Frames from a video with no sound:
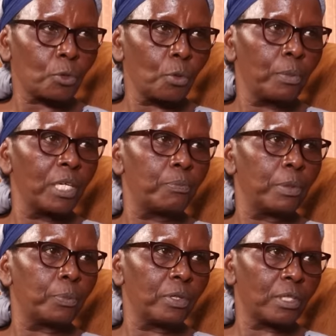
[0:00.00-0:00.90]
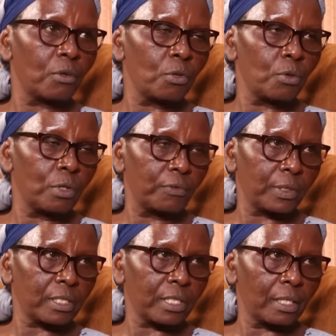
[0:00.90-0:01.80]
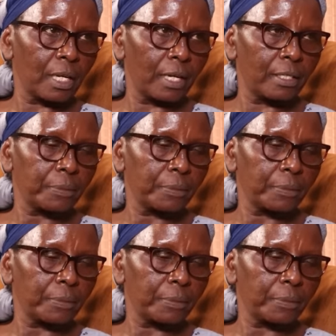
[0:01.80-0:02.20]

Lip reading: So many people in the rural will invest in land.